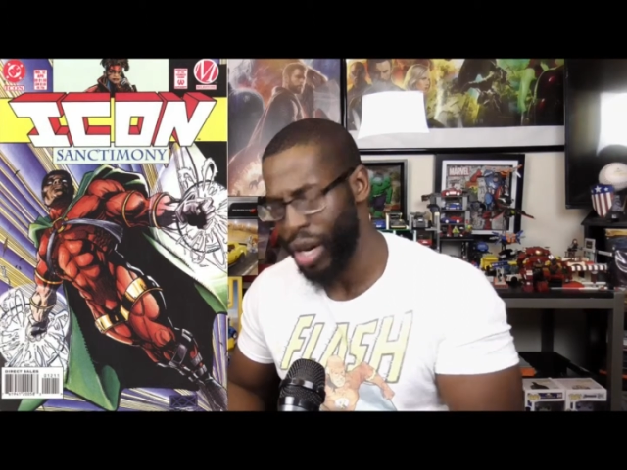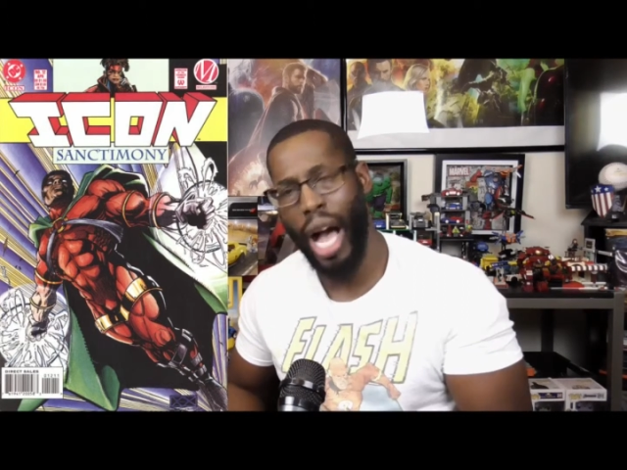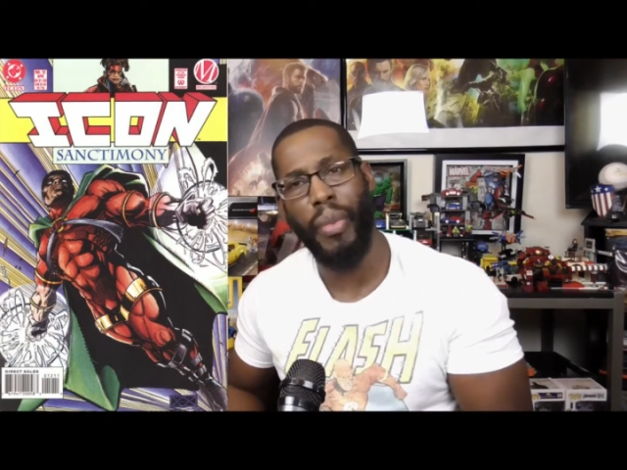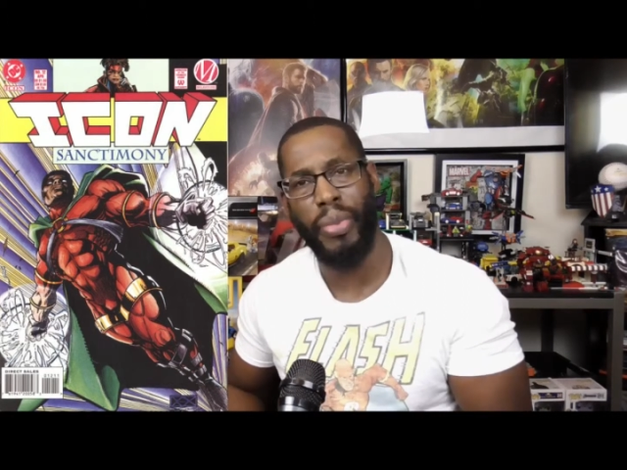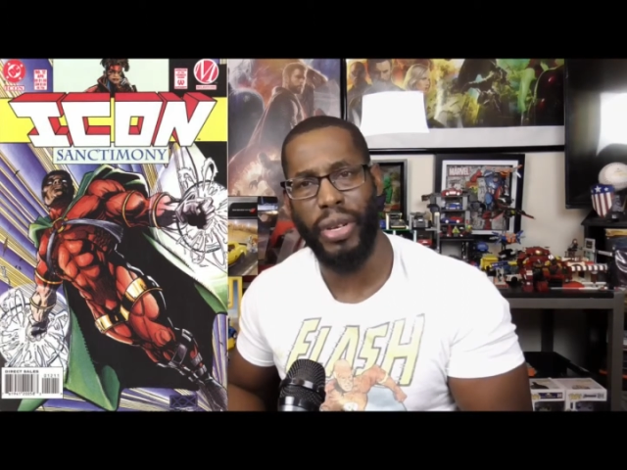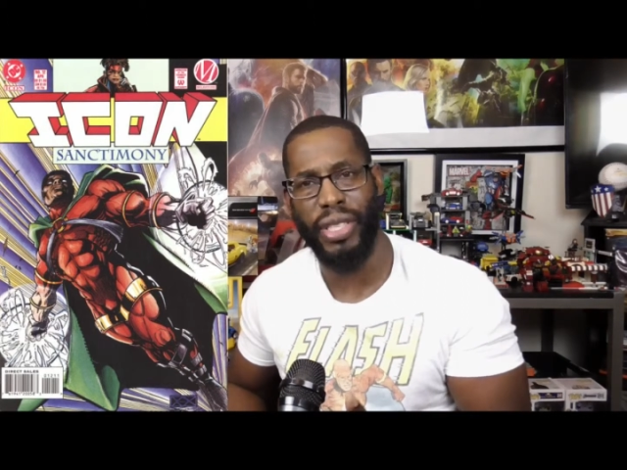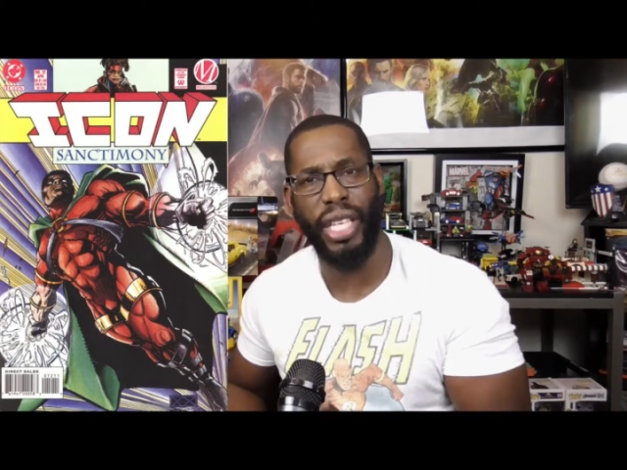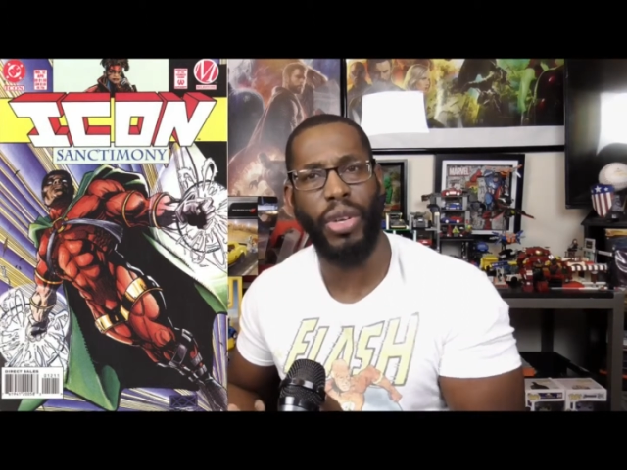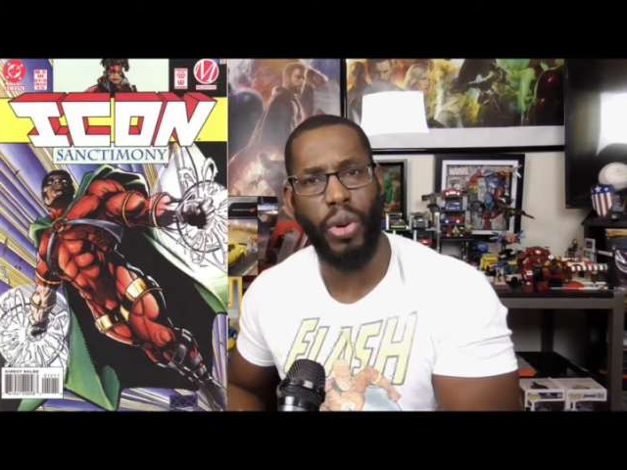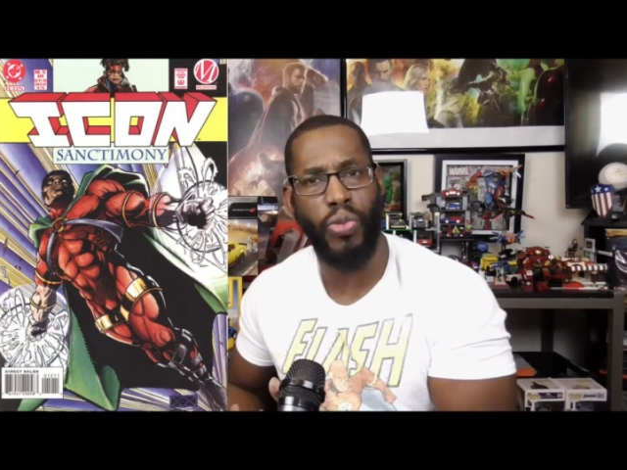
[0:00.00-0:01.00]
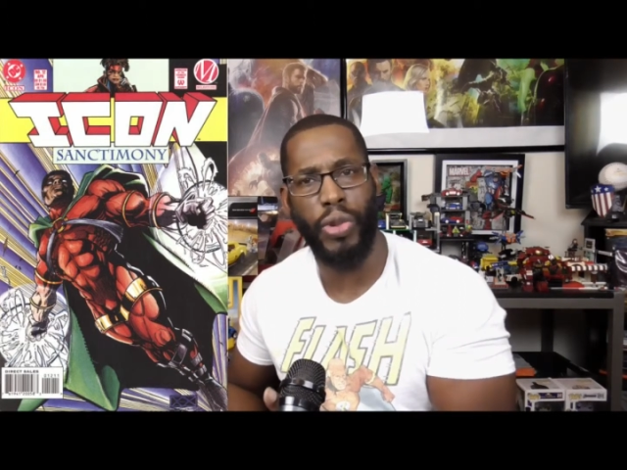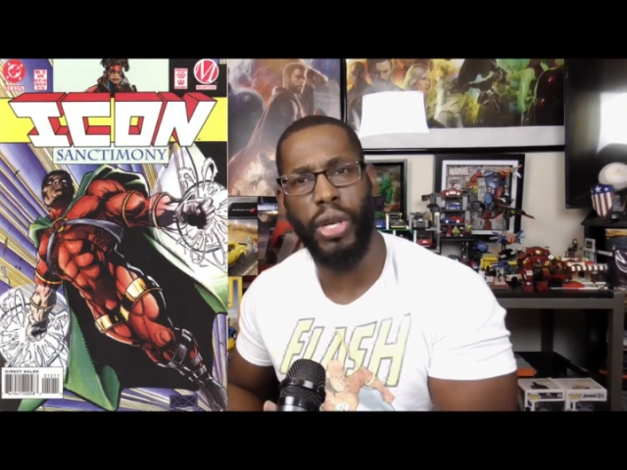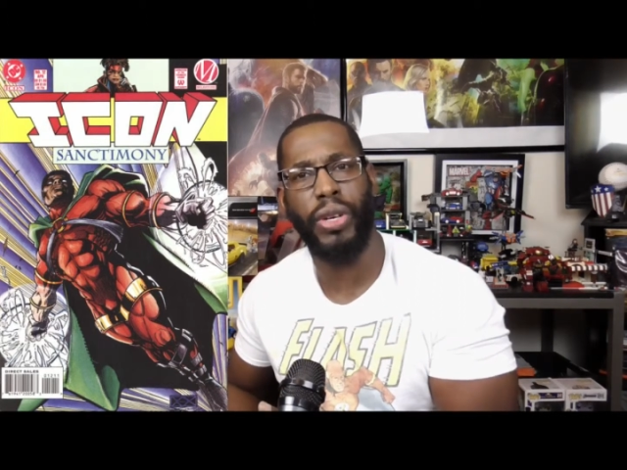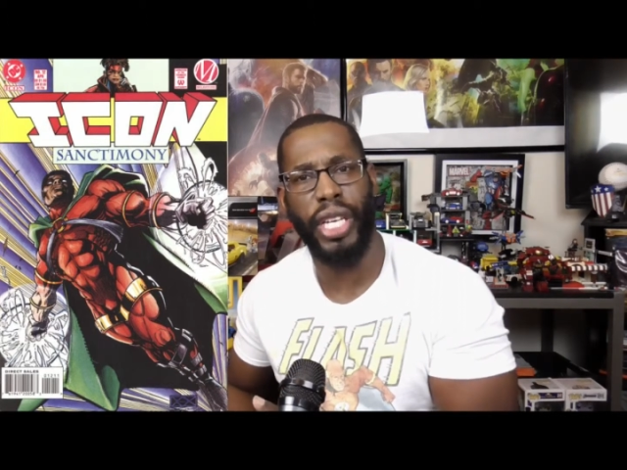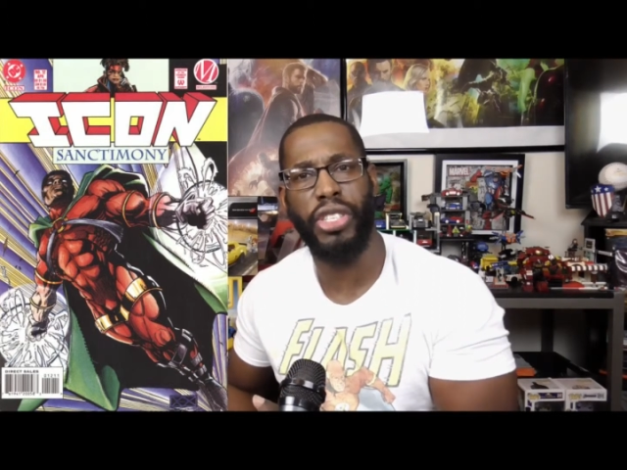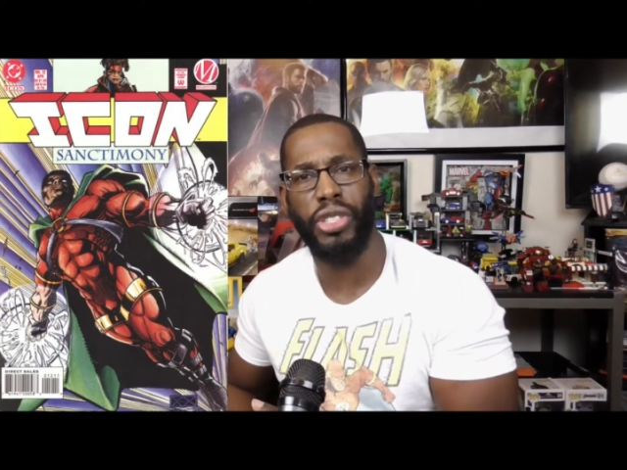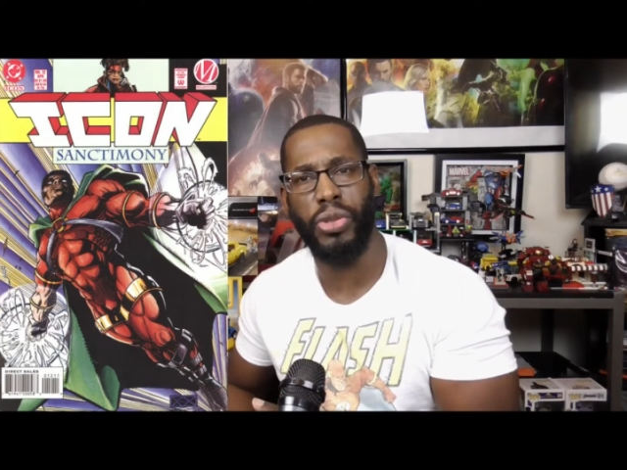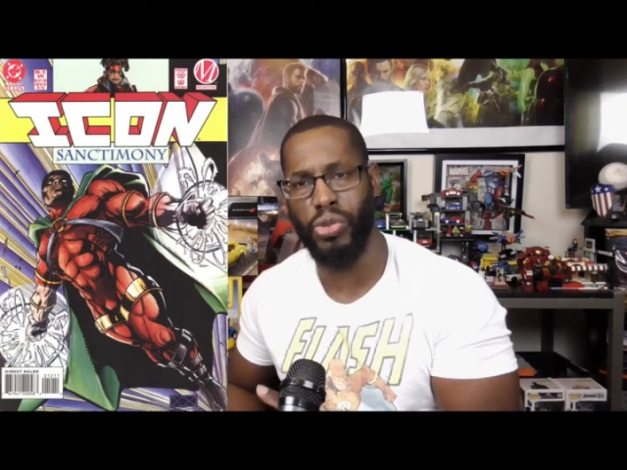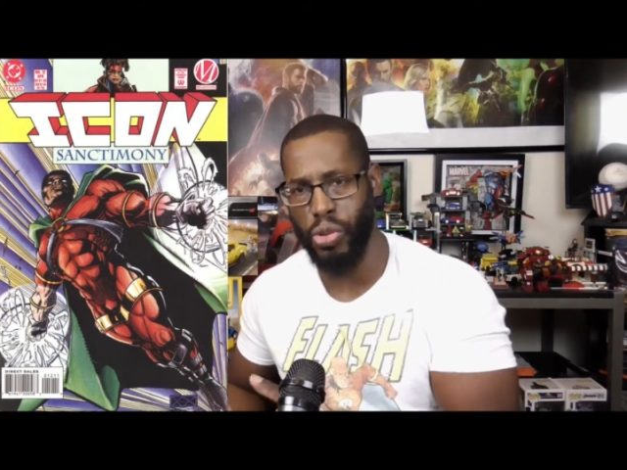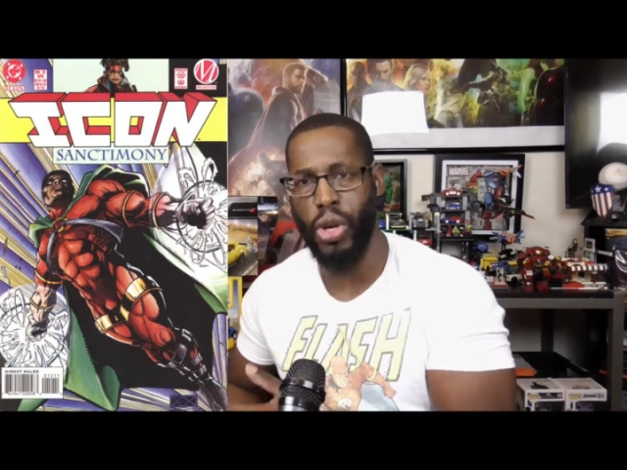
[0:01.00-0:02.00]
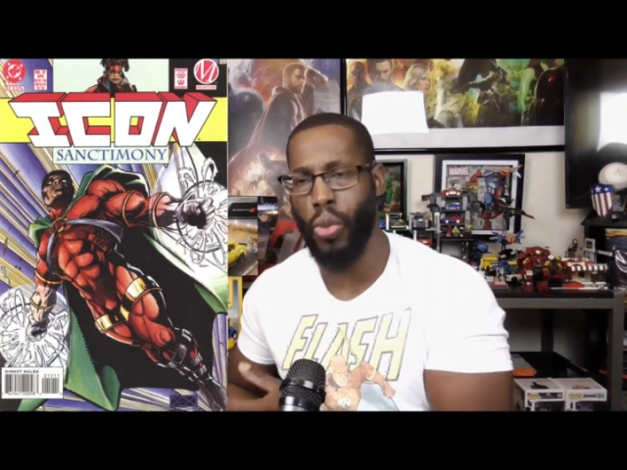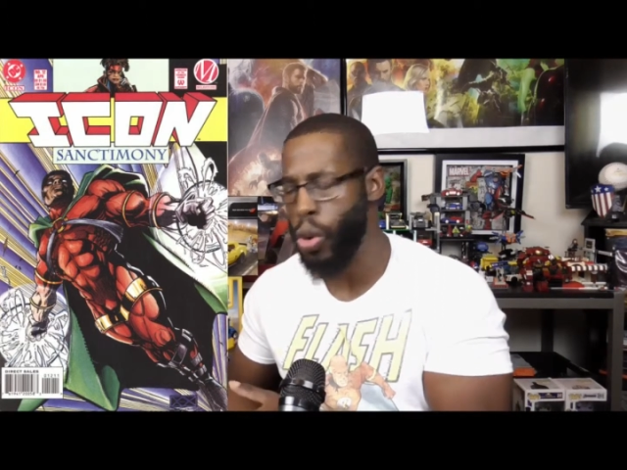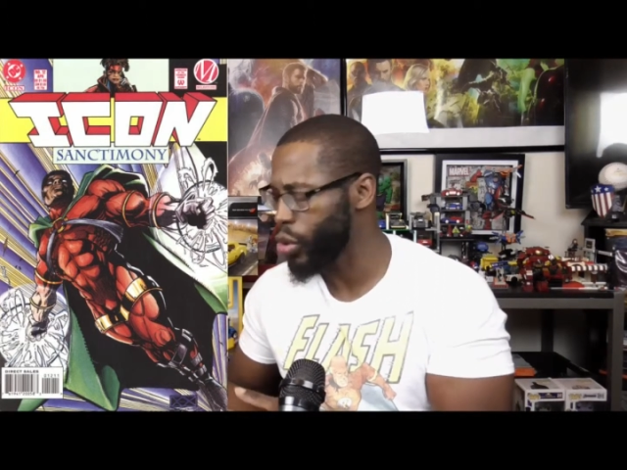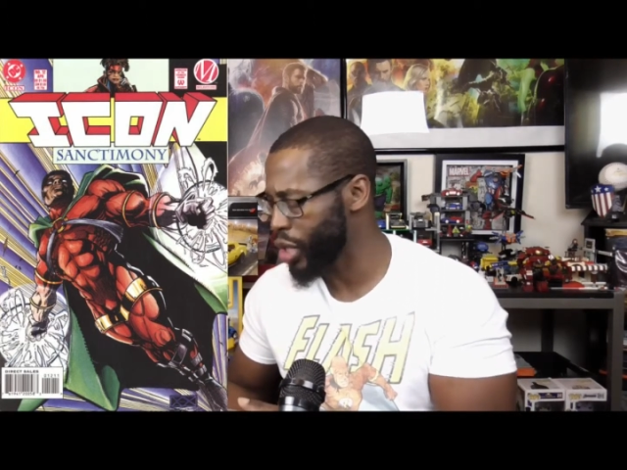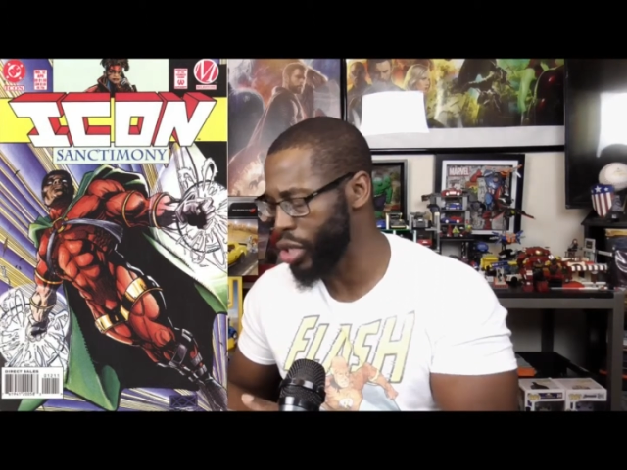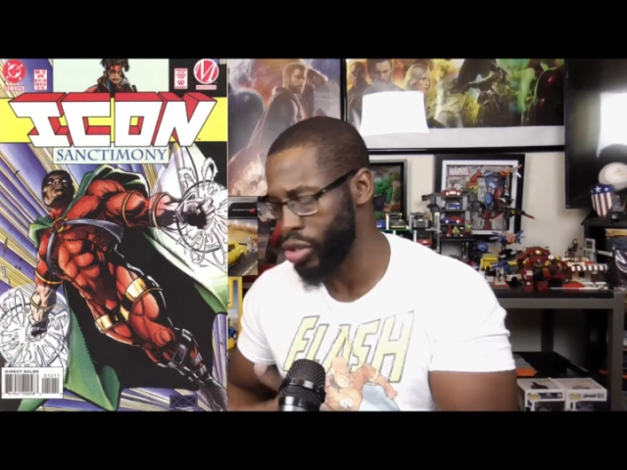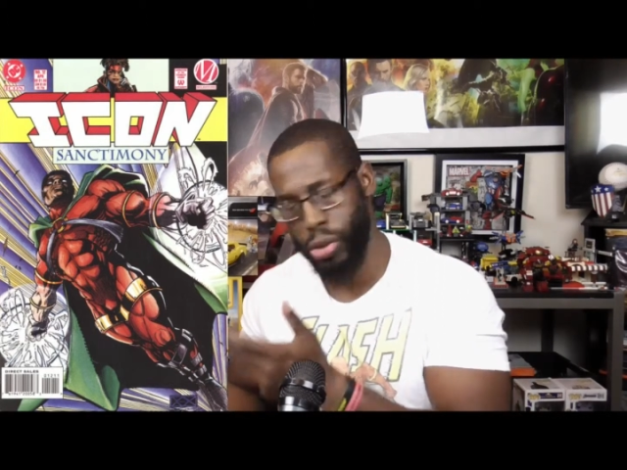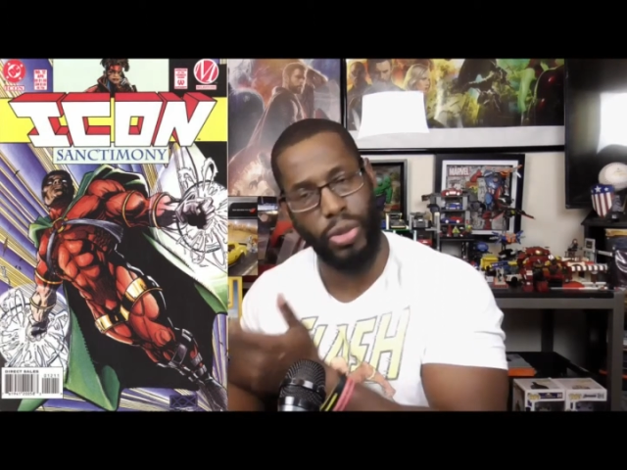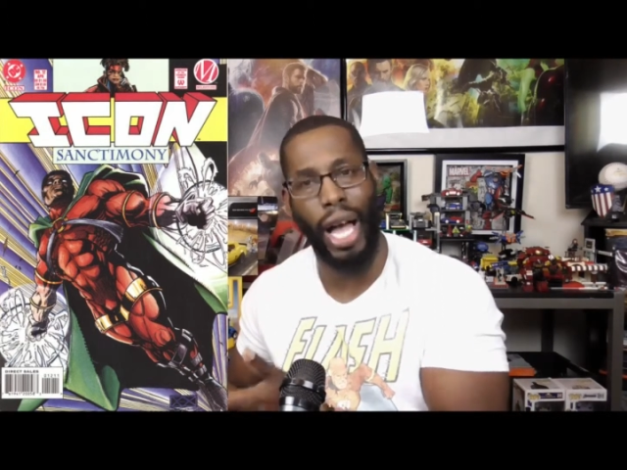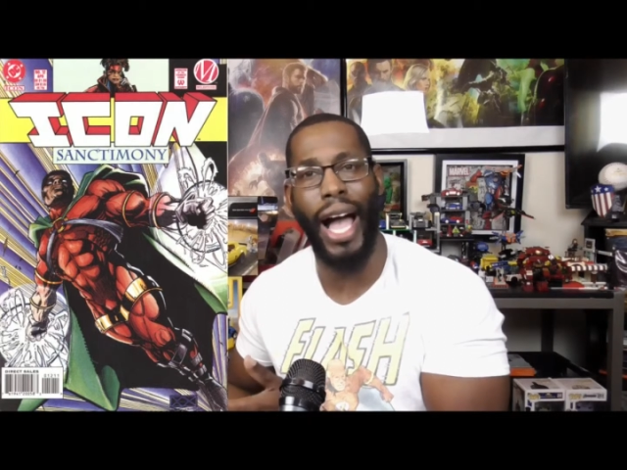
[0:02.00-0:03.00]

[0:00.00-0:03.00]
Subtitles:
comic book dealing with real issues, real world issues,